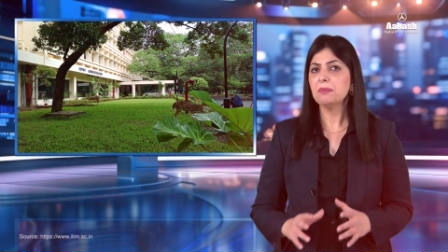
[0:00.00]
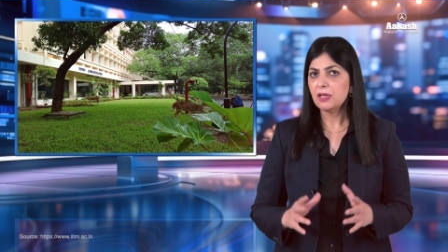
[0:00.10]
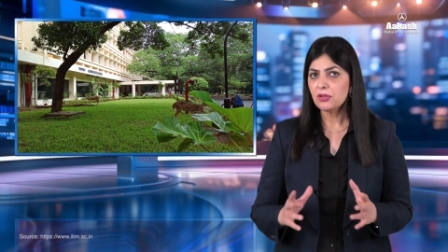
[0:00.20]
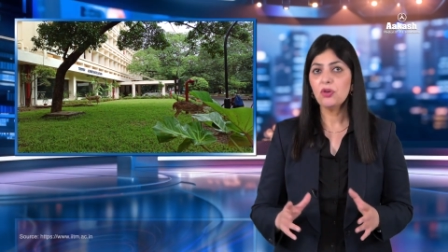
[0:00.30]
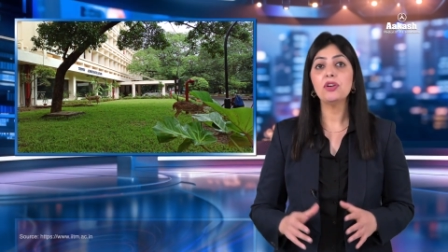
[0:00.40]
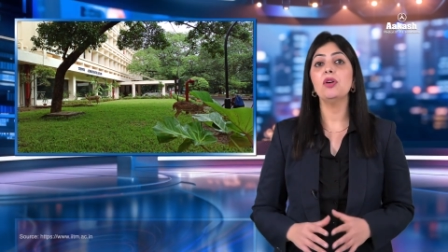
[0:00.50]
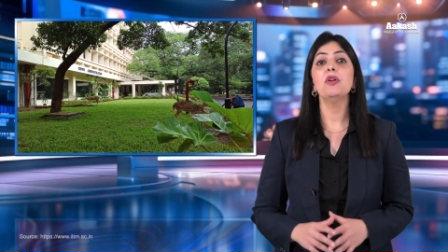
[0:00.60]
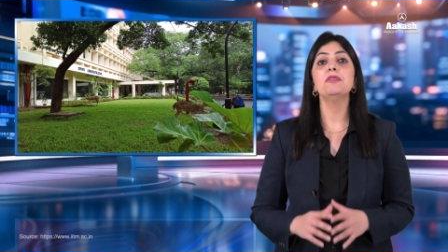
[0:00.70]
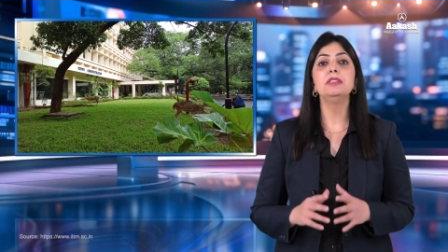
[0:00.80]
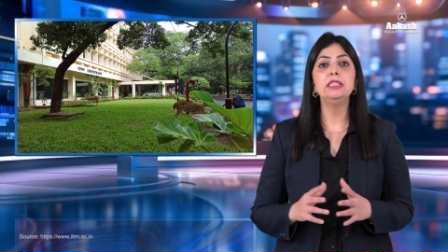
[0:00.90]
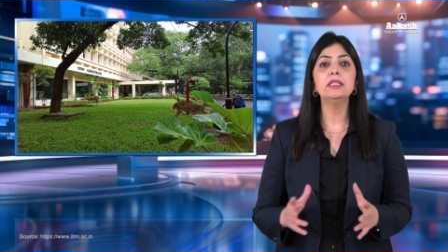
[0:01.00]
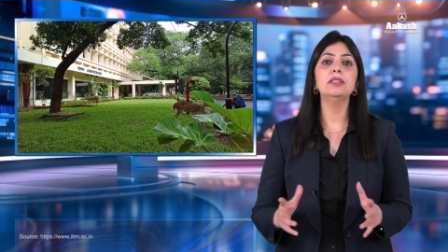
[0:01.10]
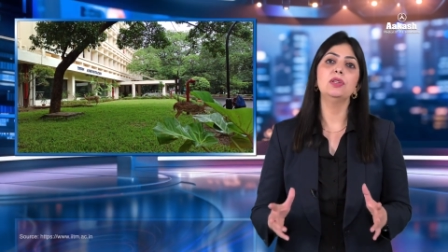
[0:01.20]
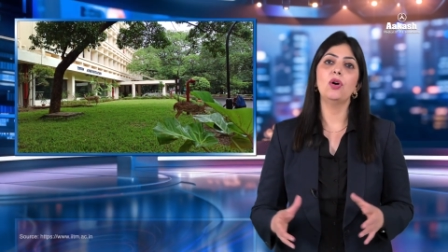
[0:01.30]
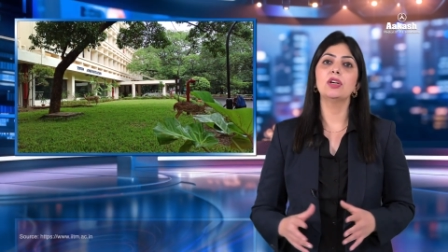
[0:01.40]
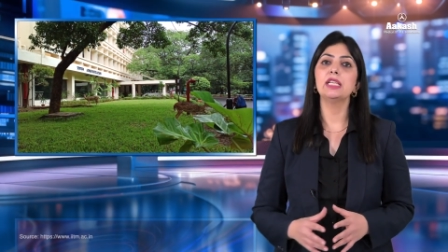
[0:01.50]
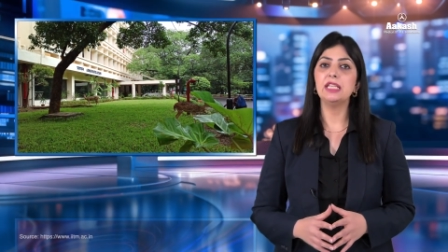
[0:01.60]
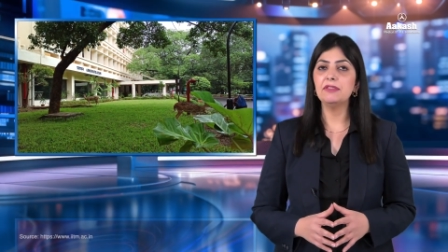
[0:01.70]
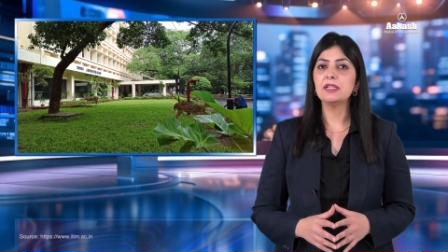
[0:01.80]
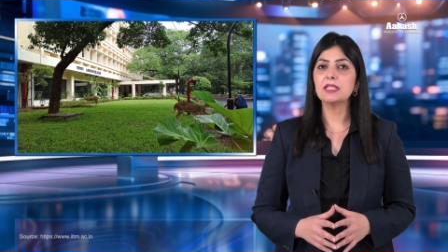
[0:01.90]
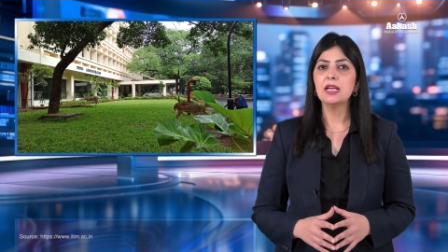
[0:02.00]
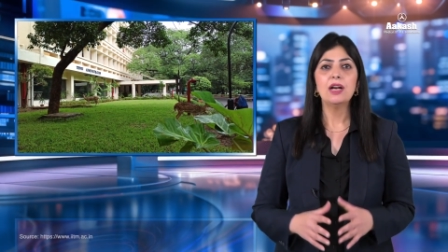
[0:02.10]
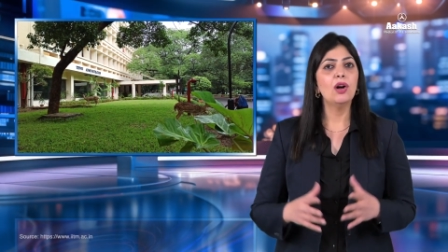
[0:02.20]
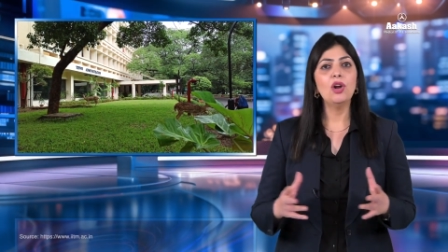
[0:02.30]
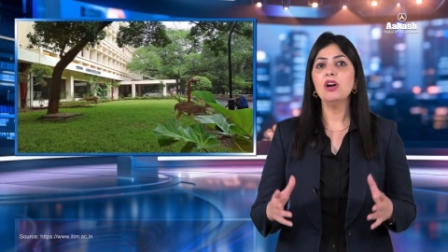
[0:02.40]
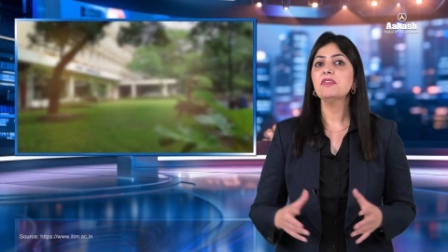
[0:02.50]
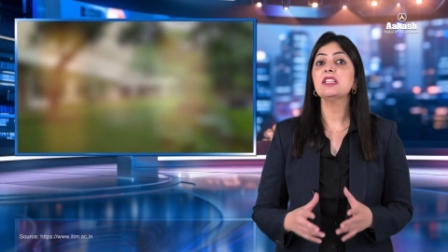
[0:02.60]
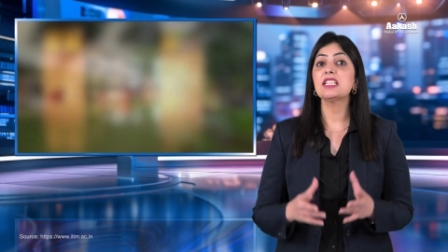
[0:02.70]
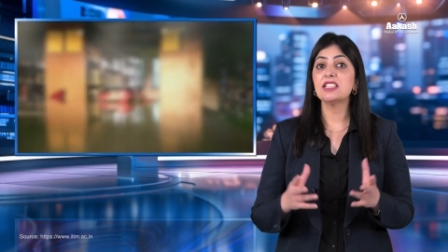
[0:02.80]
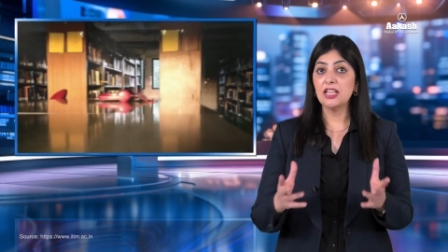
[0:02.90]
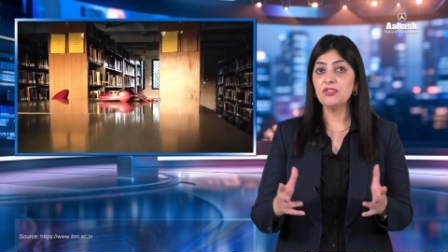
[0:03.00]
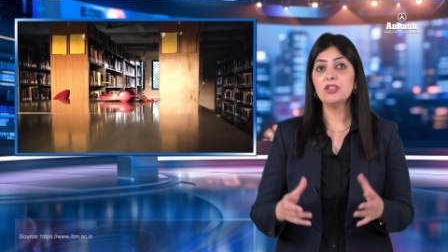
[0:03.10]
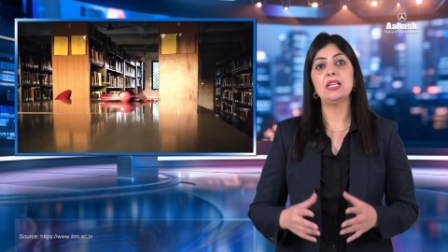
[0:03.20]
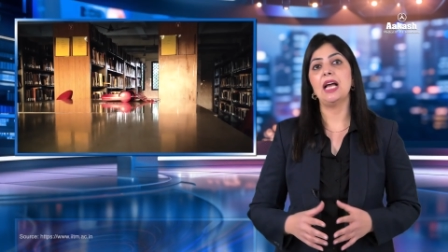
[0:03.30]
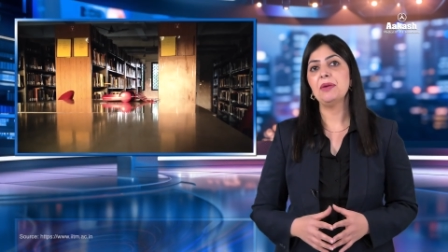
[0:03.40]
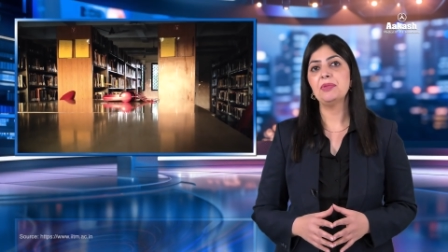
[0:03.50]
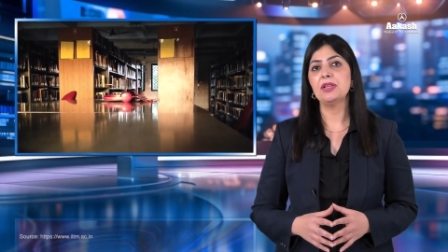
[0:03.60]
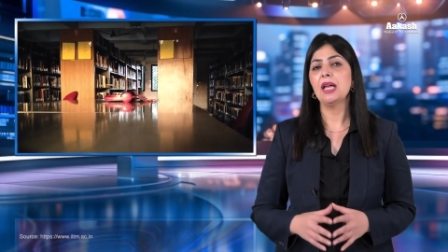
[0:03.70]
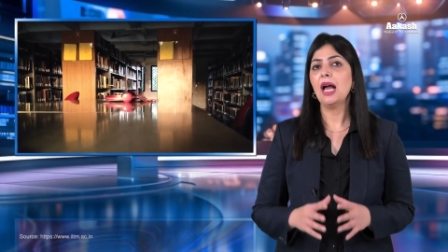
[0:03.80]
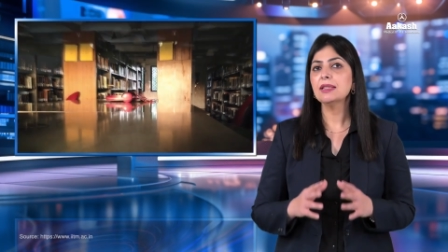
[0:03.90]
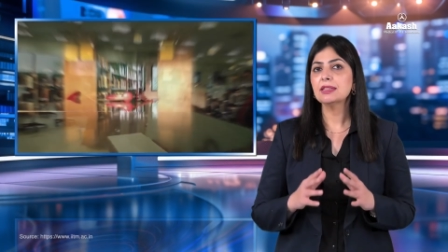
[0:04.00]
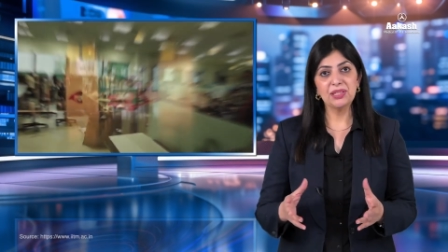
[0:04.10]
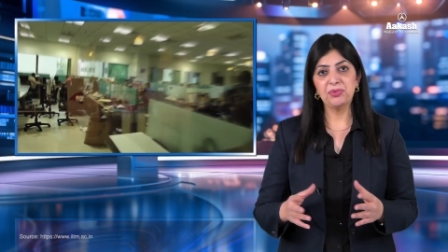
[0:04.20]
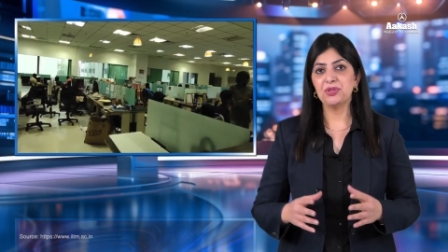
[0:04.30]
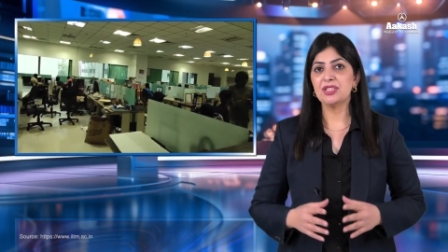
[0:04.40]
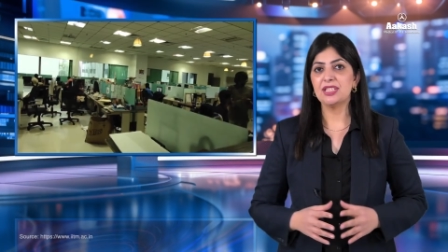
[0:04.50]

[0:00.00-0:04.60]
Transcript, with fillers: a plethora of year-long events, along with a central library and computer